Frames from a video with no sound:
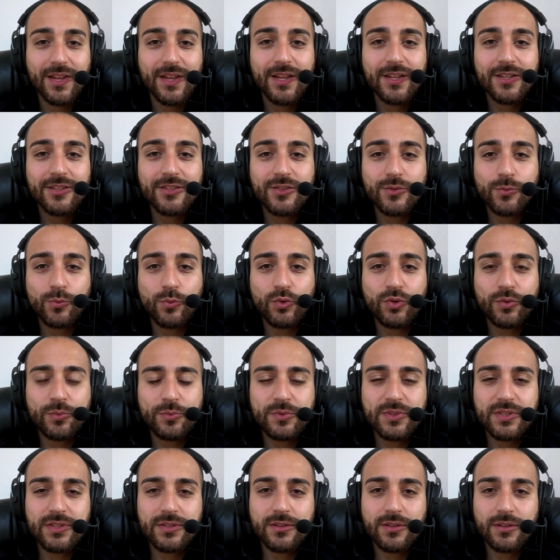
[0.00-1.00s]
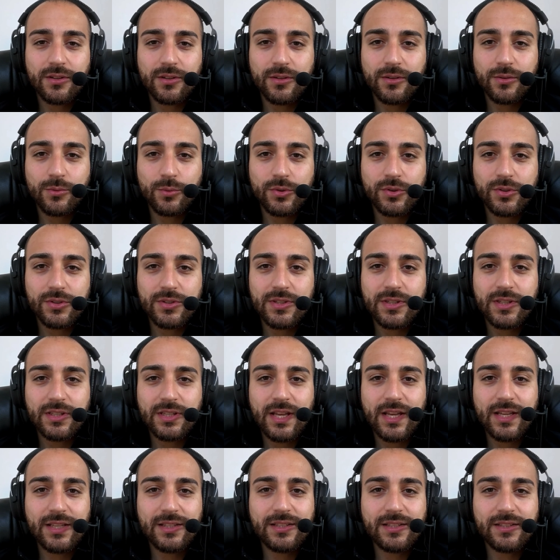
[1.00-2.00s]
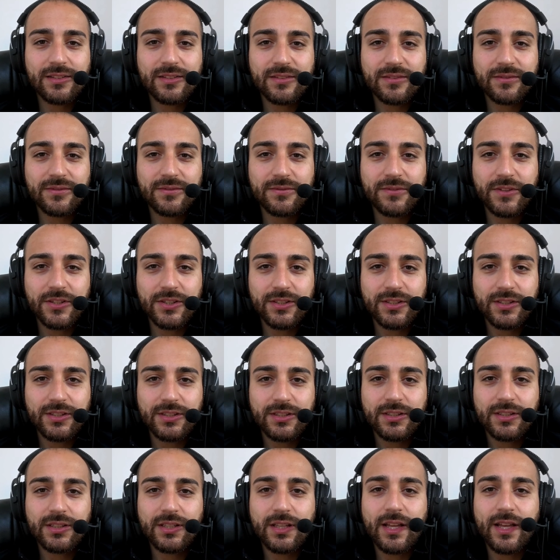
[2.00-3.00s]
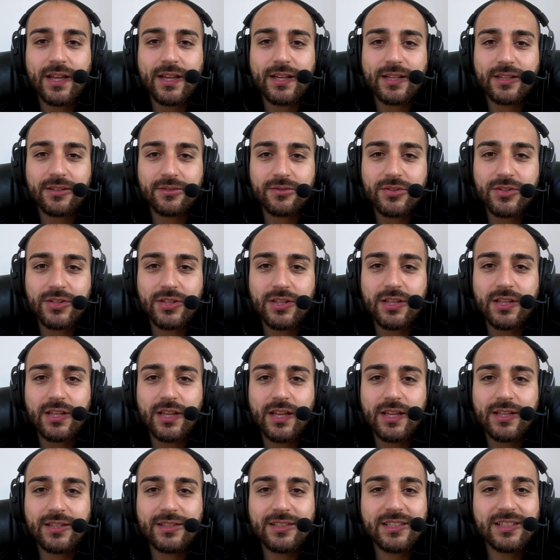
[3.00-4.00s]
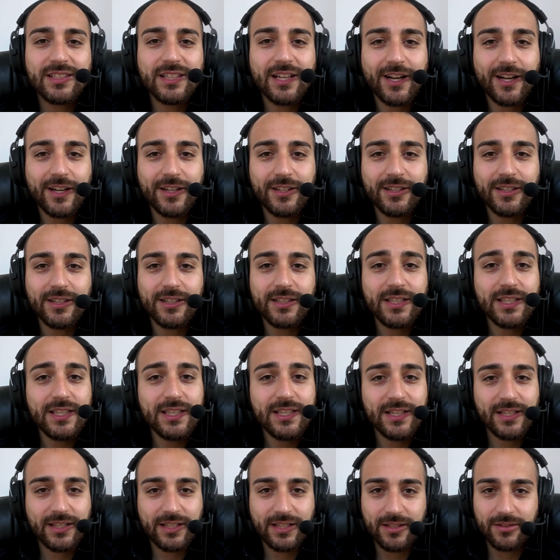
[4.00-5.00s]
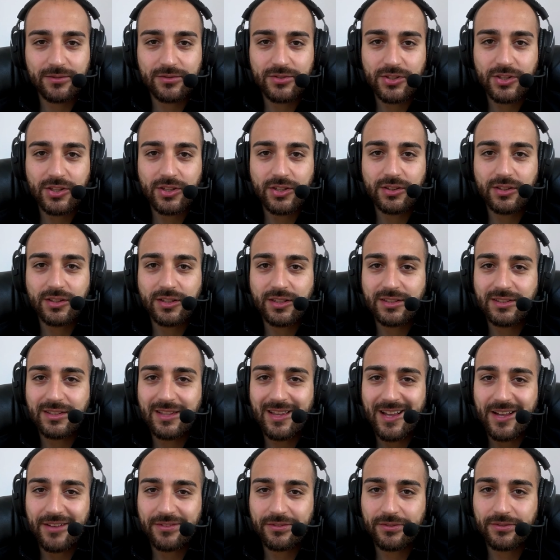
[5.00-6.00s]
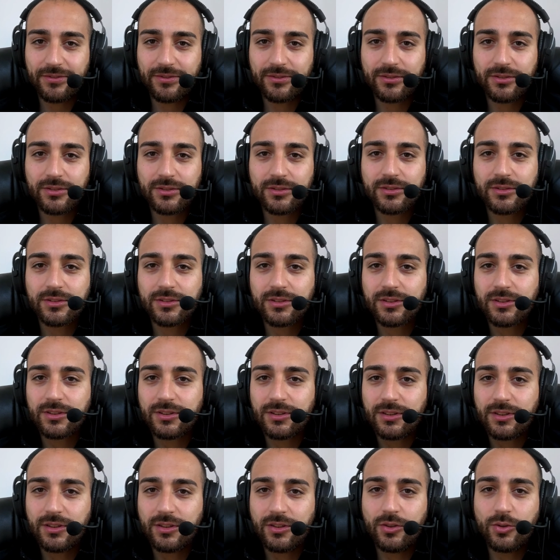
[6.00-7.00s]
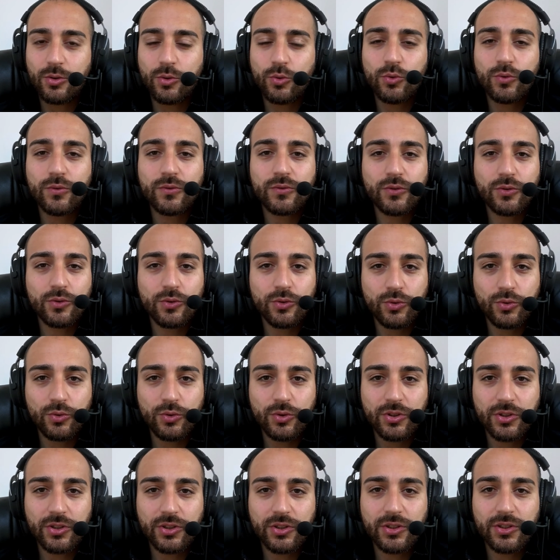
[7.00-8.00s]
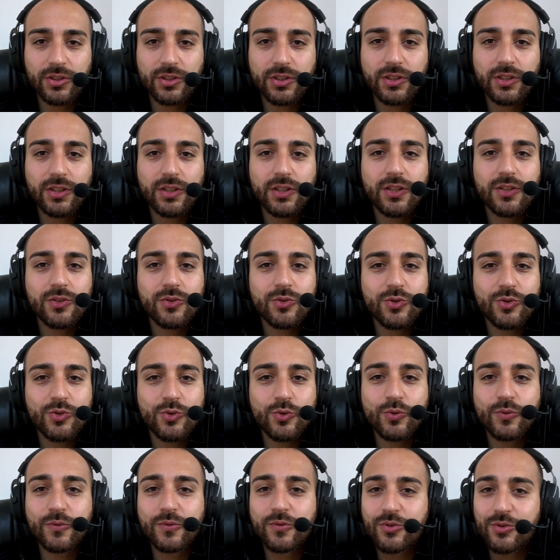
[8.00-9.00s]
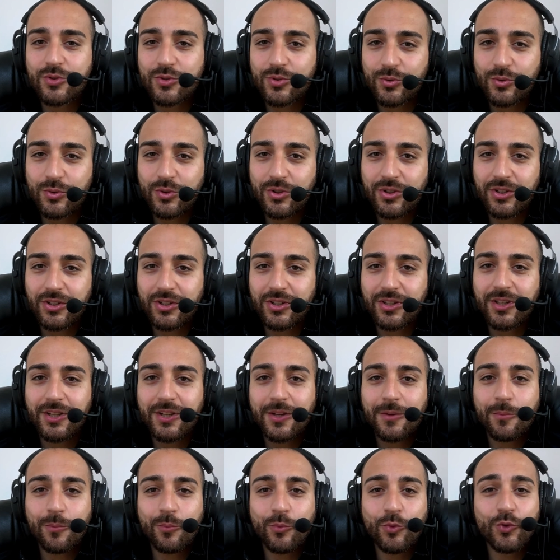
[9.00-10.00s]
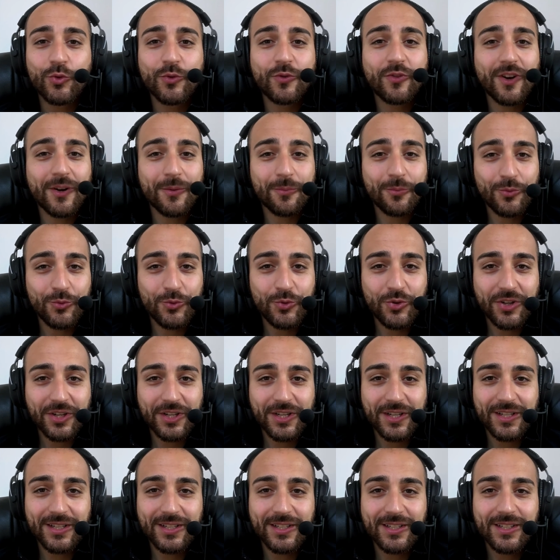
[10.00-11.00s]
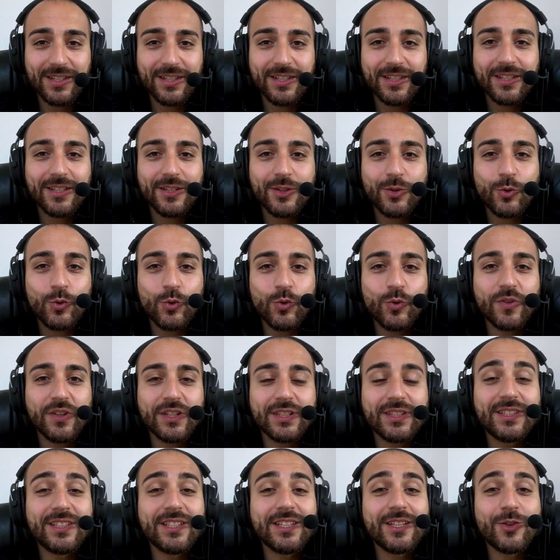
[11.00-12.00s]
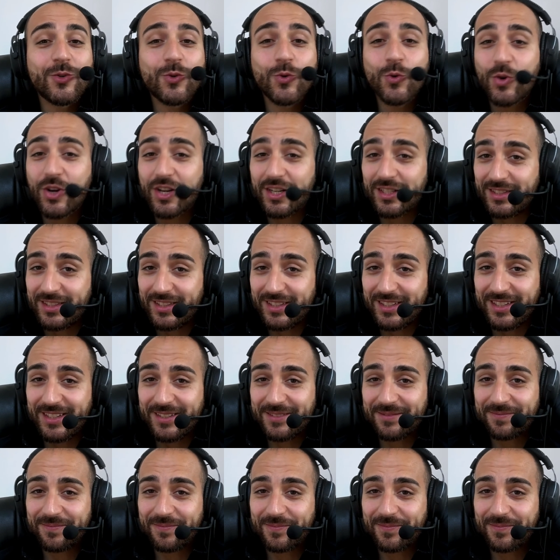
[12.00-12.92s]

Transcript: Some words, words that end in v, ekavski, end in h, ijekavski, like deaf, gluv, gluh, suv, suh, muva, muha, kuvati, kuhati.